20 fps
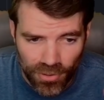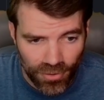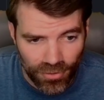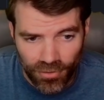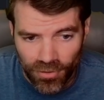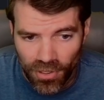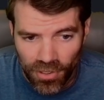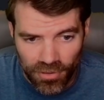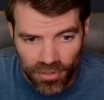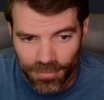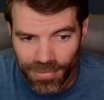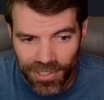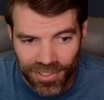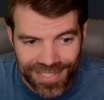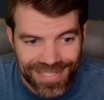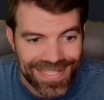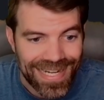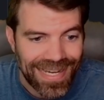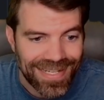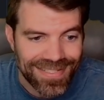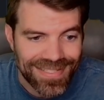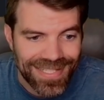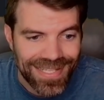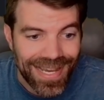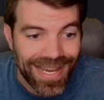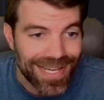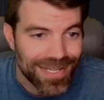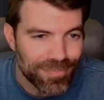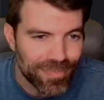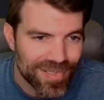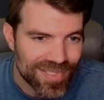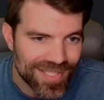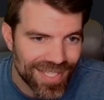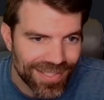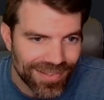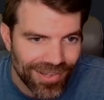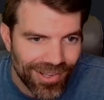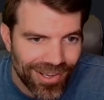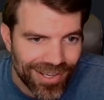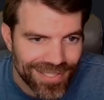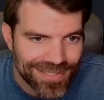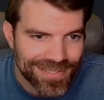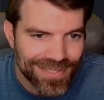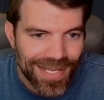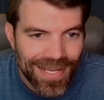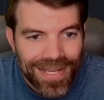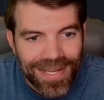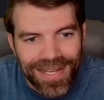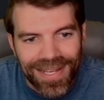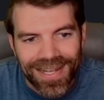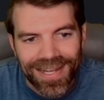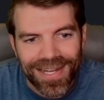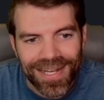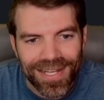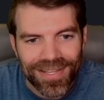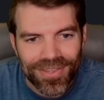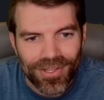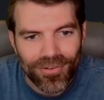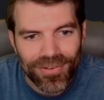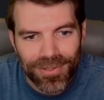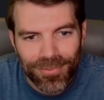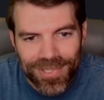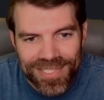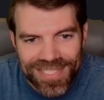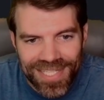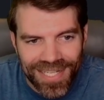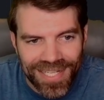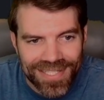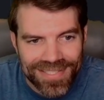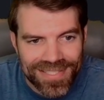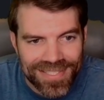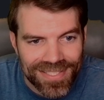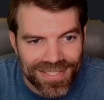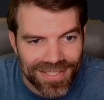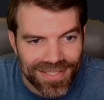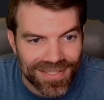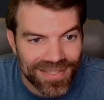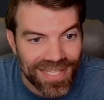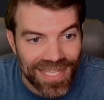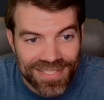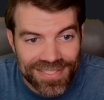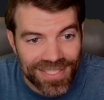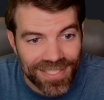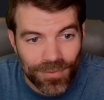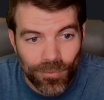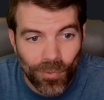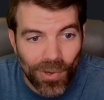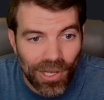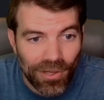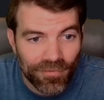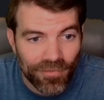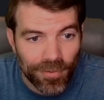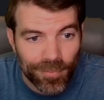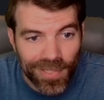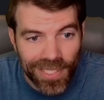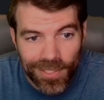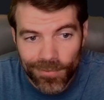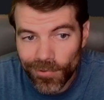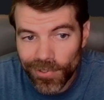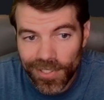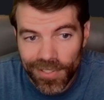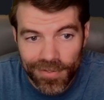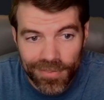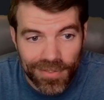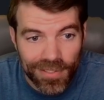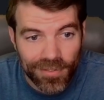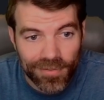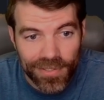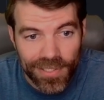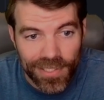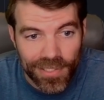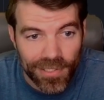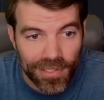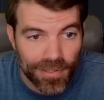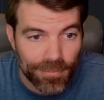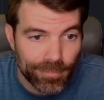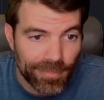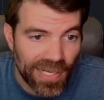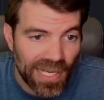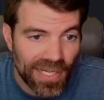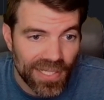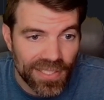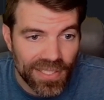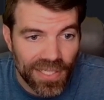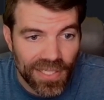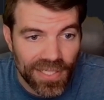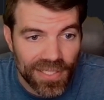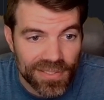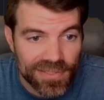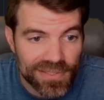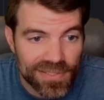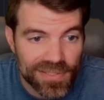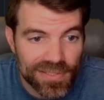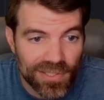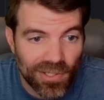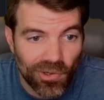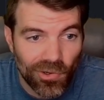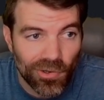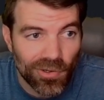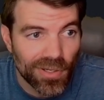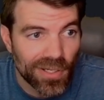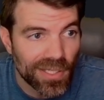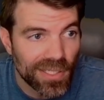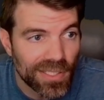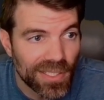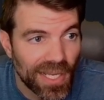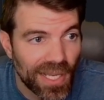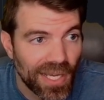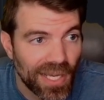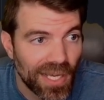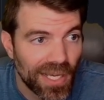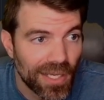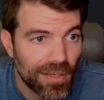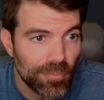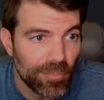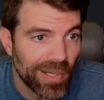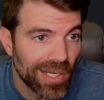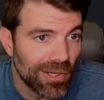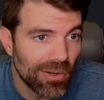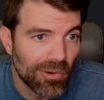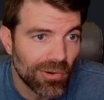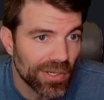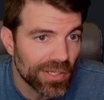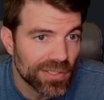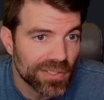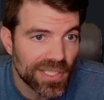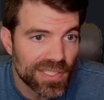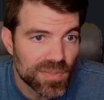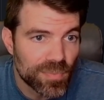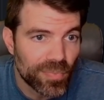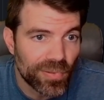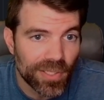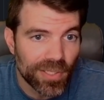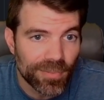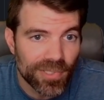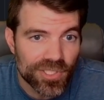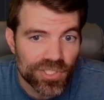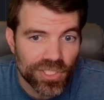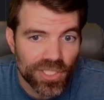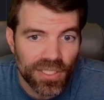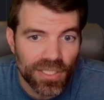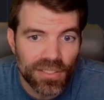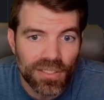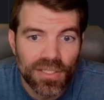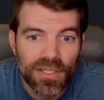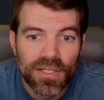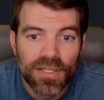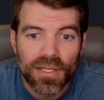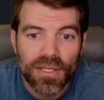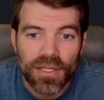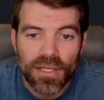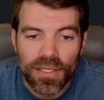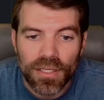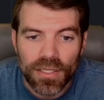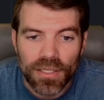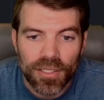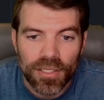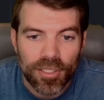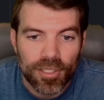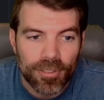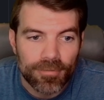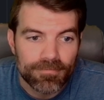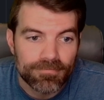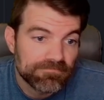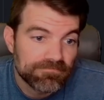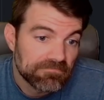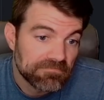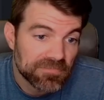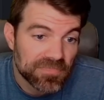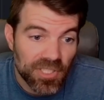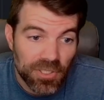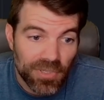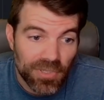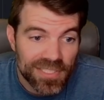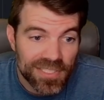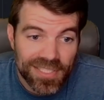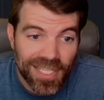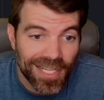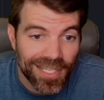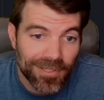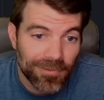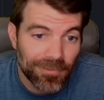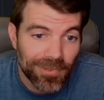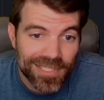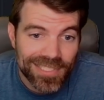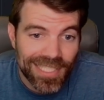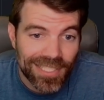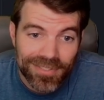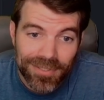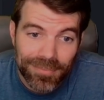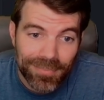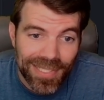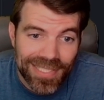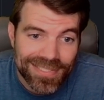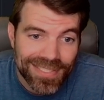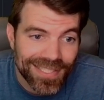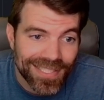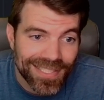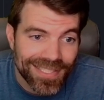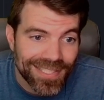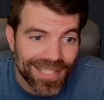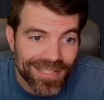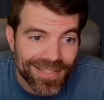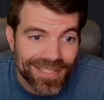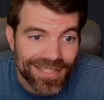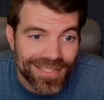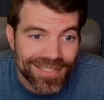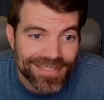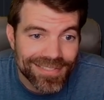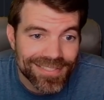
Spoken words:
They're all about a 98% loss. The only ones I got that did well for me were Ethereum, Binance Coin, and Bitcoin. That's pretty much it. The rest kind of went down to basically nothing.